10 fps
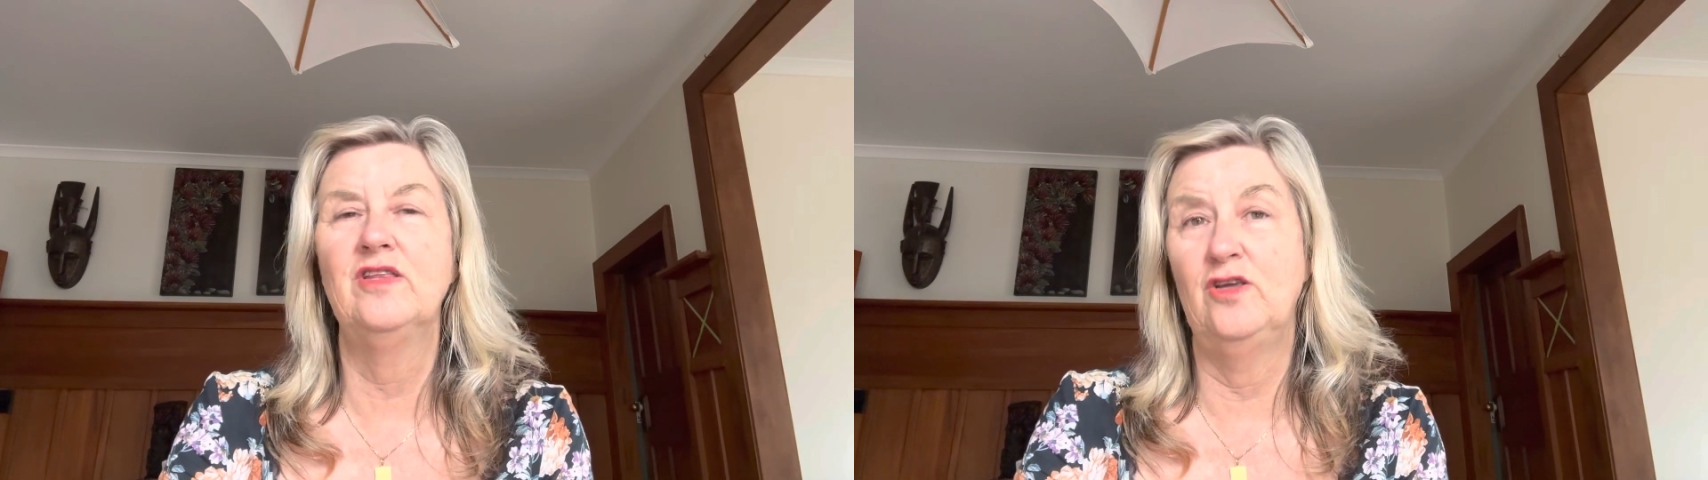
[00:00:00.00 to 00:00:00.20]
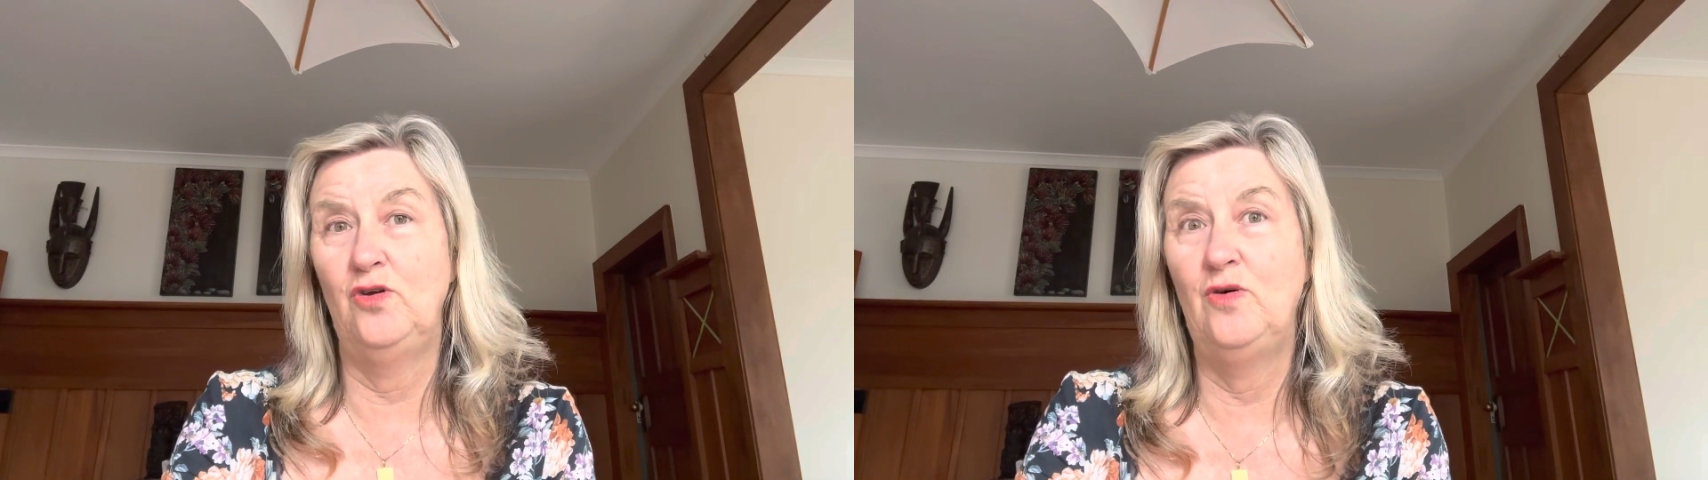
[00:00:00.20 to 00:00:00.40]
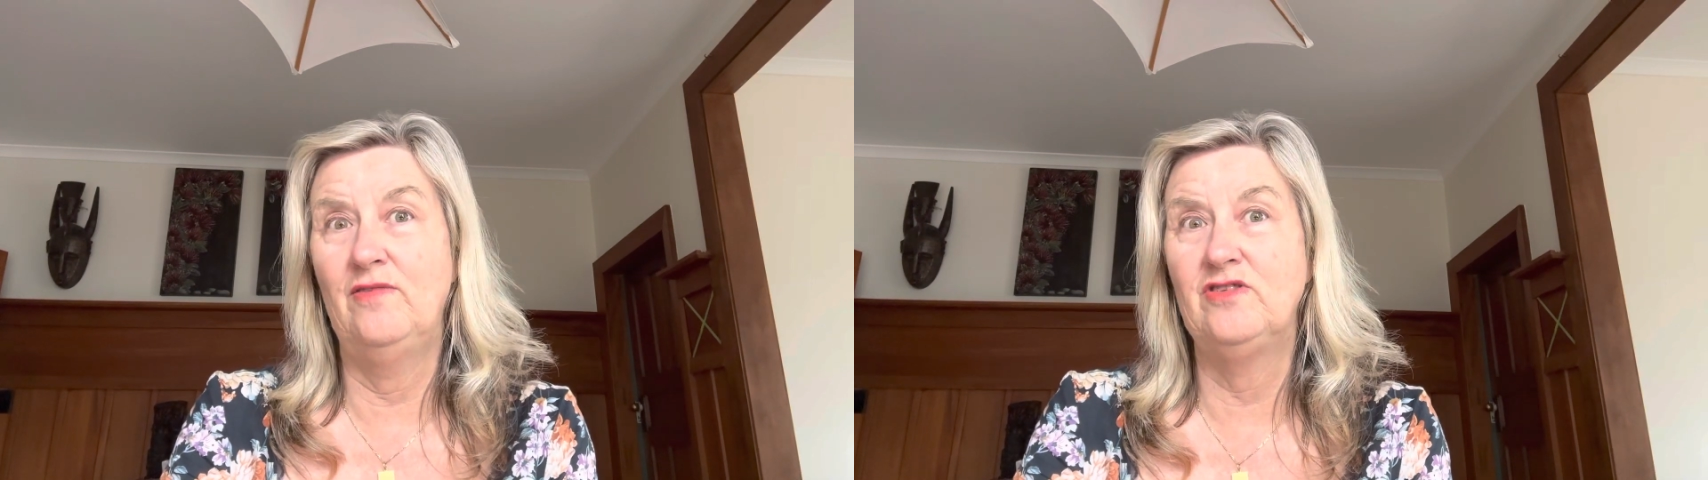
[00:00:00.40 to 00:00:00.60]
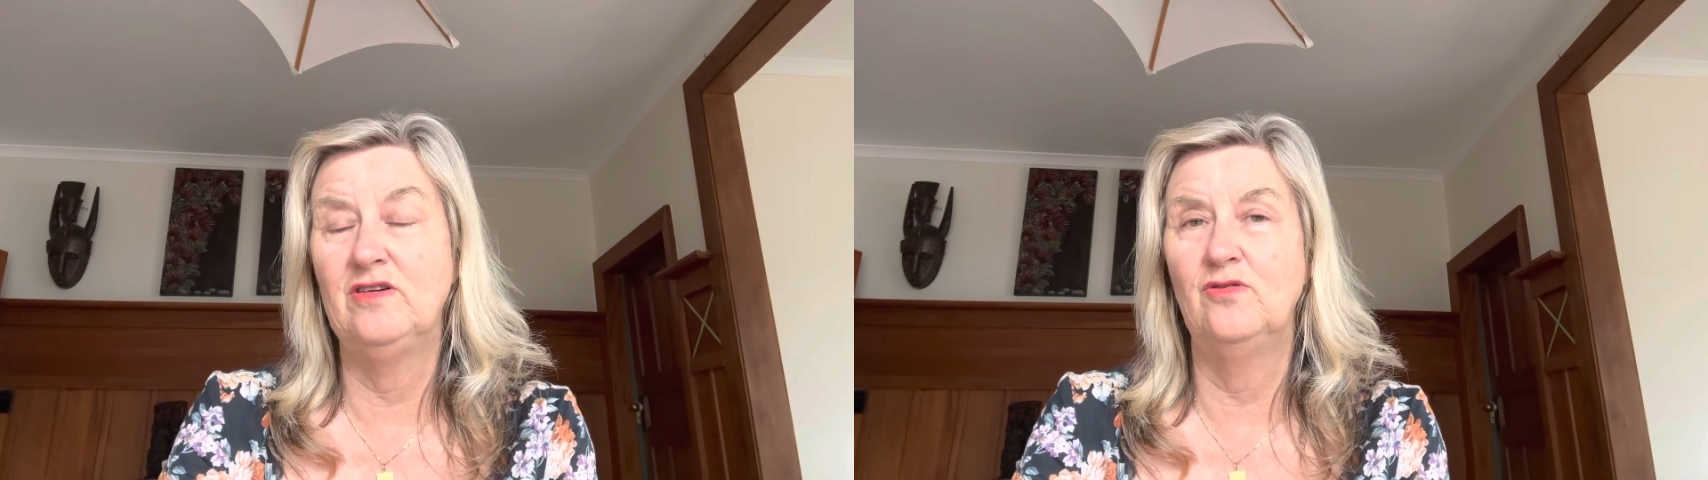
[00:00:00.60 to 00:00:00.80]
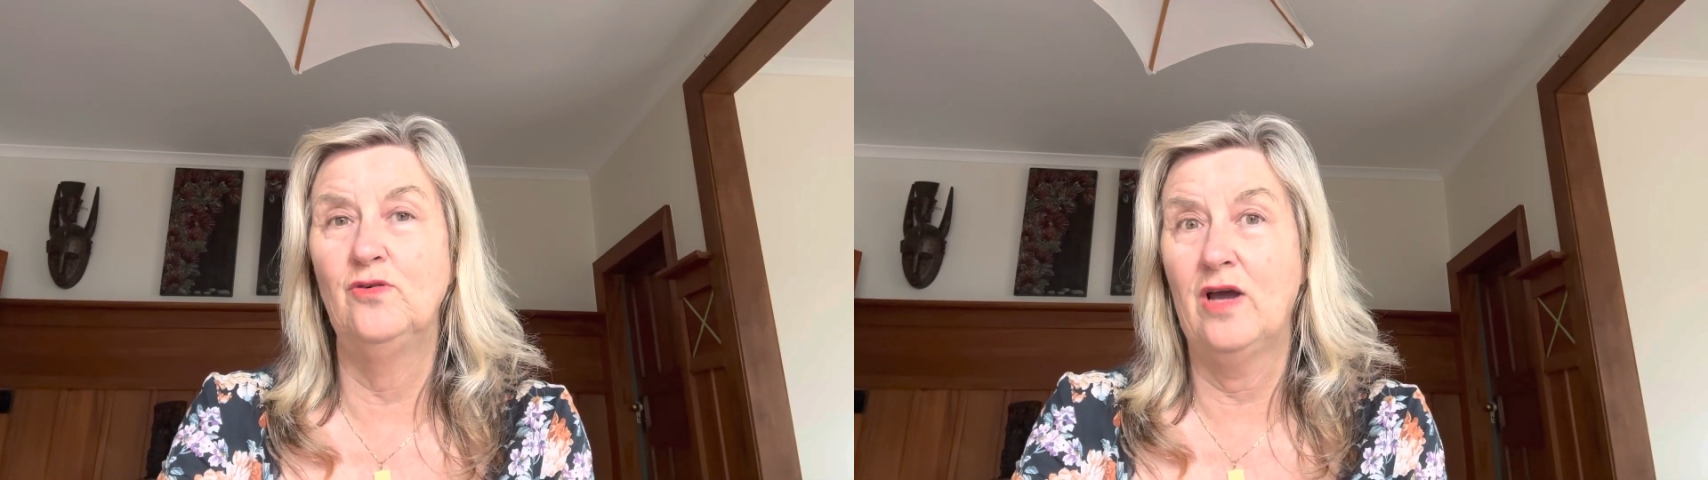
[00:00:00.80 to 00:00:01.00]
that you have to
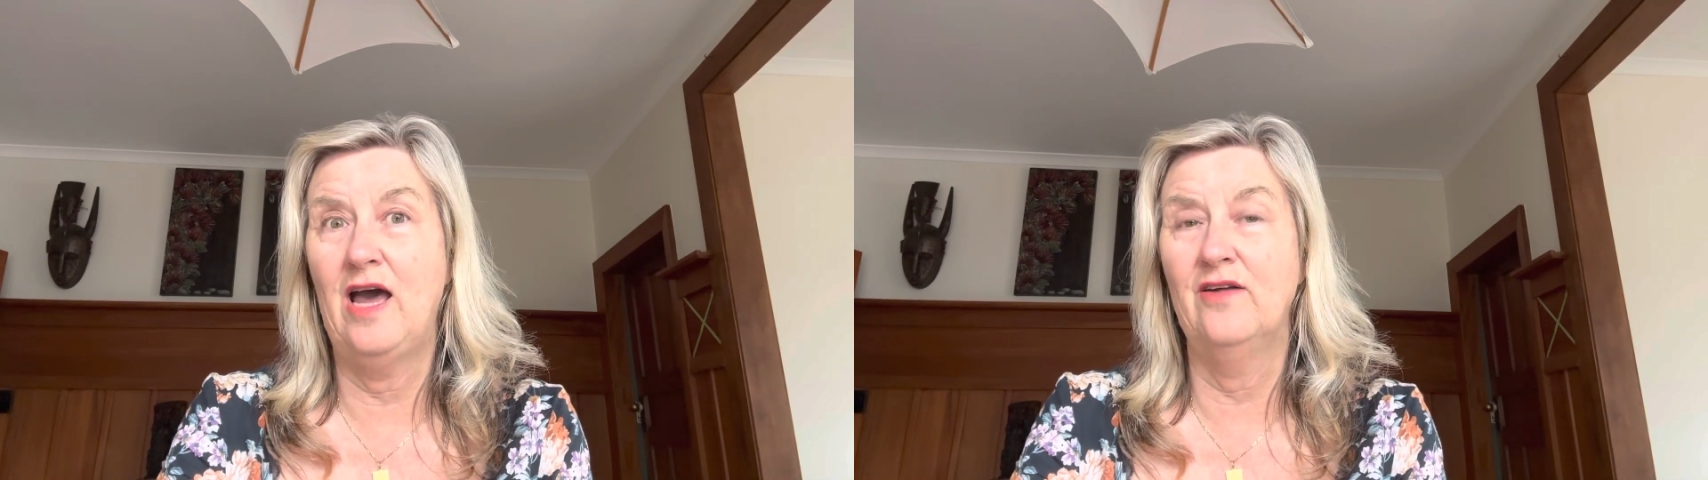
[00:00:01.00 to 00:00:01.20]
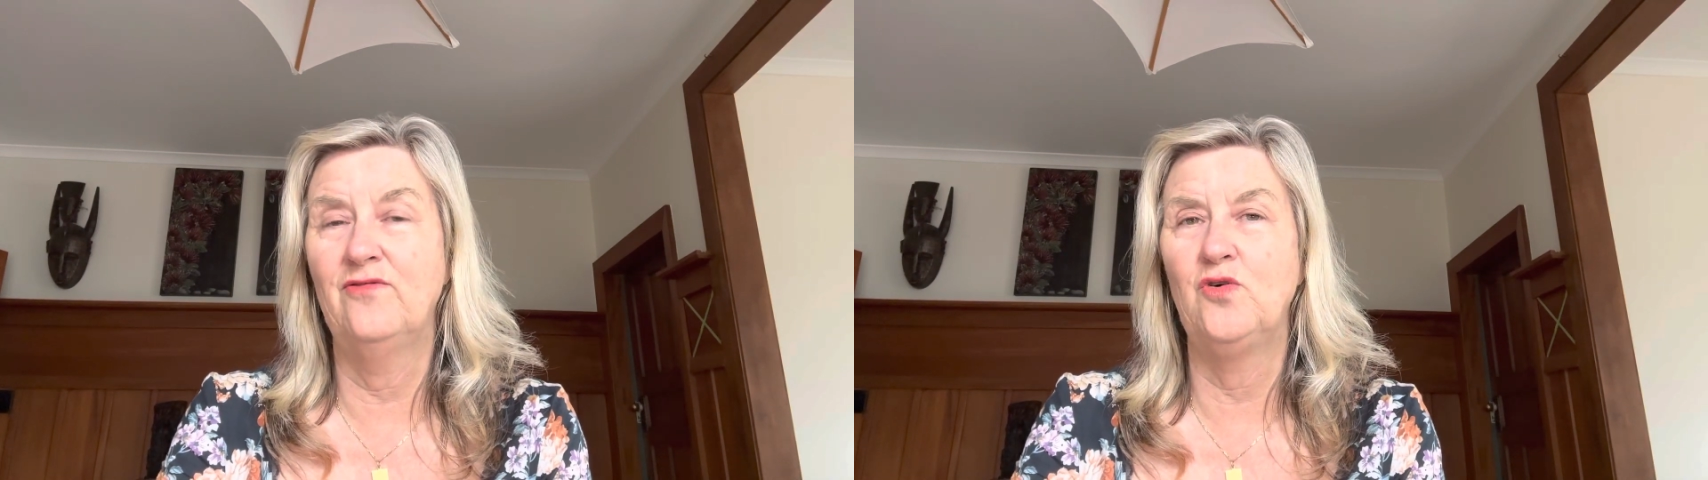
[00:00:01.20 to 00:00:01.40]
look out